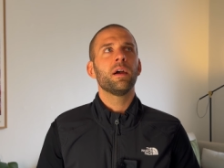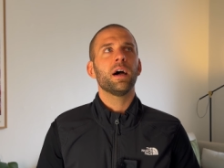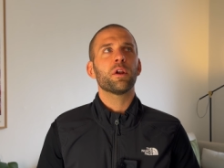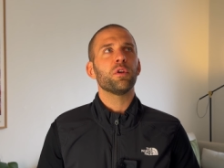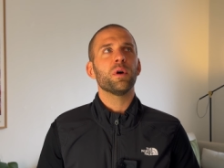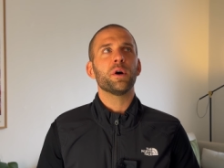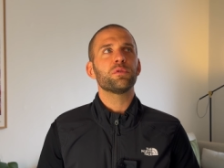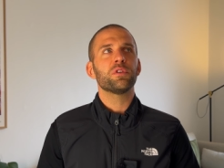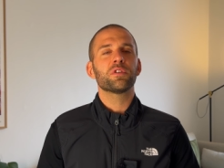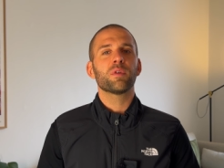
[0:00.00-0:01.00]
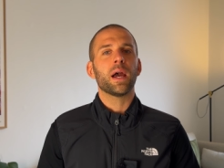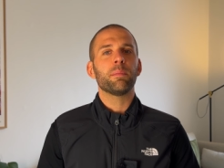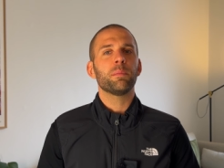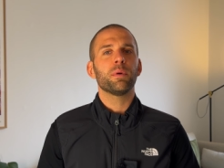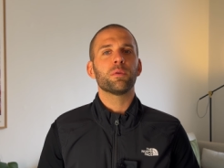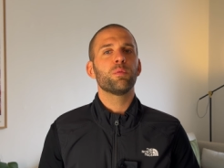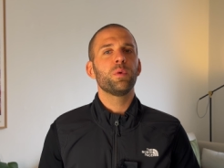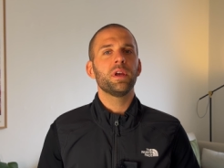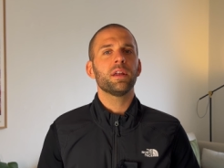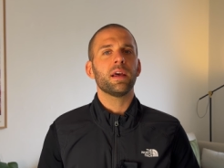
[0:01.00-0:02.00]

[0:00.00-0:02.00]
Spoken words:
I don't know how to describe it, but weird,